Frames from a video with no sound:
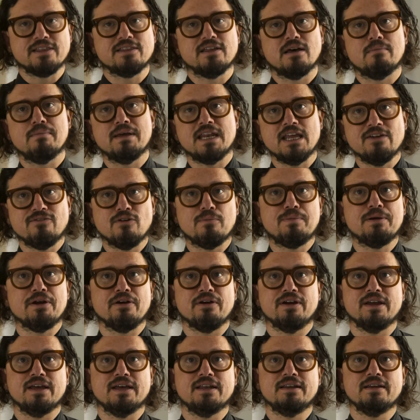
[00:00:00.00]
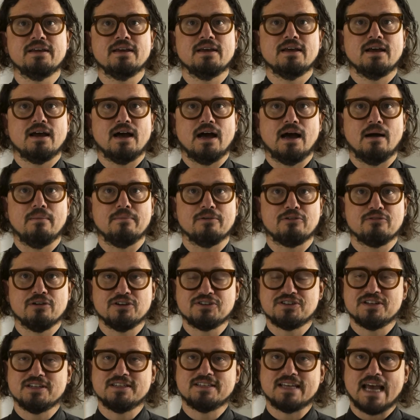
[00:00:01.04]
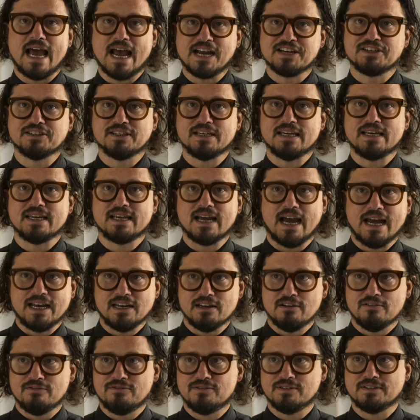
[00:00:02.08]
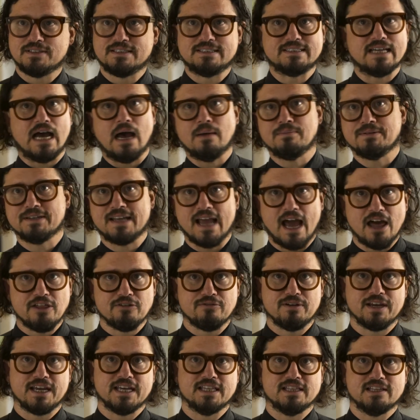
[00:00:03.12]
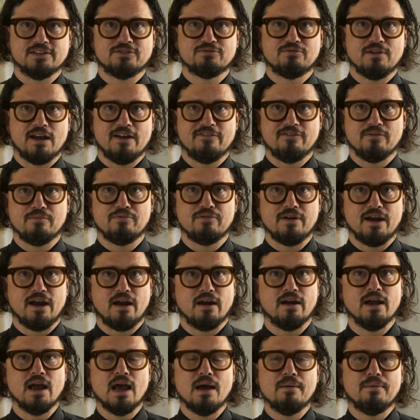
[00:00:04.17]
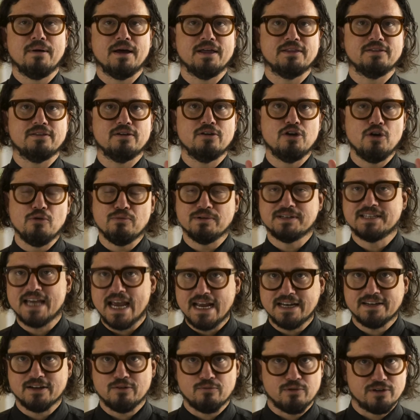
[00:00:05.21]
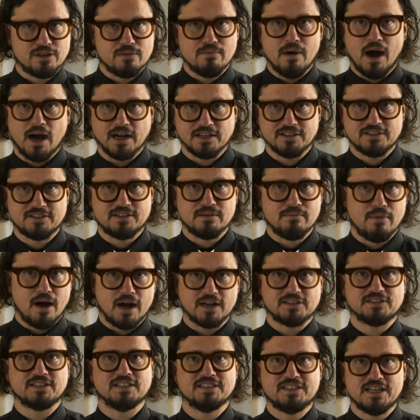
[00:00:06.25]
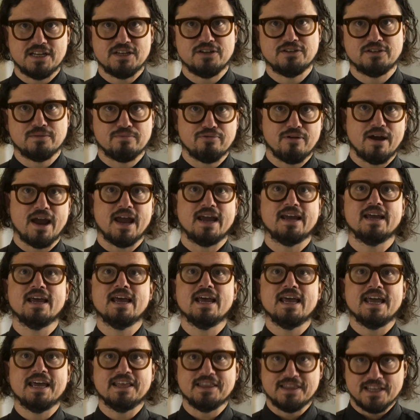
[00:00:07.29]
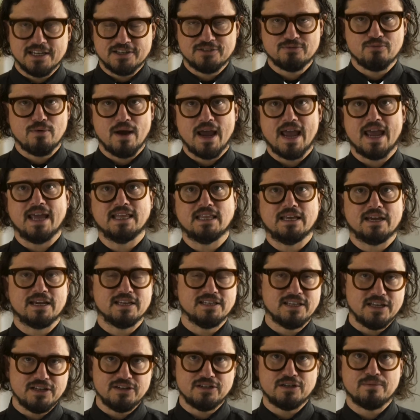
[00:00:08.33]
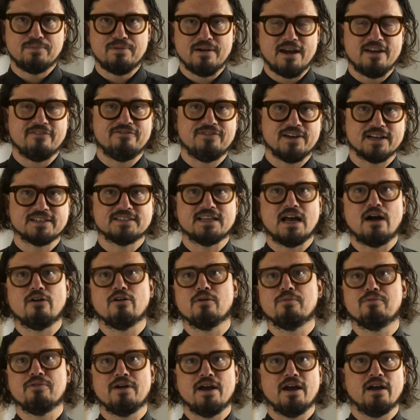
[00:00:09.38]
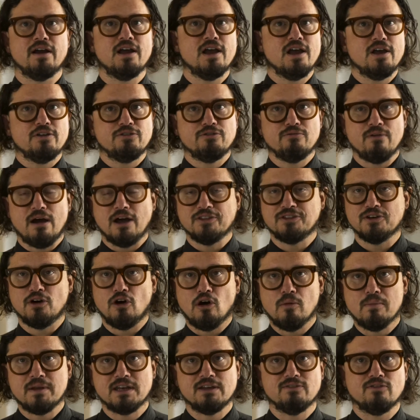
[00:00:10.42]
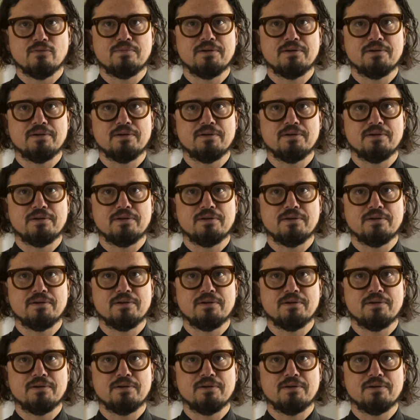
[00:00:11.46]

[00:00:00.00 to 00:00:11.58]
the medieval period, Christians actually kind of stopped gathering in this way for prayer, but who retained it were the monks. The monks continued to pray in this way. They continued to pray fixed hour prayer throughout the whole medieval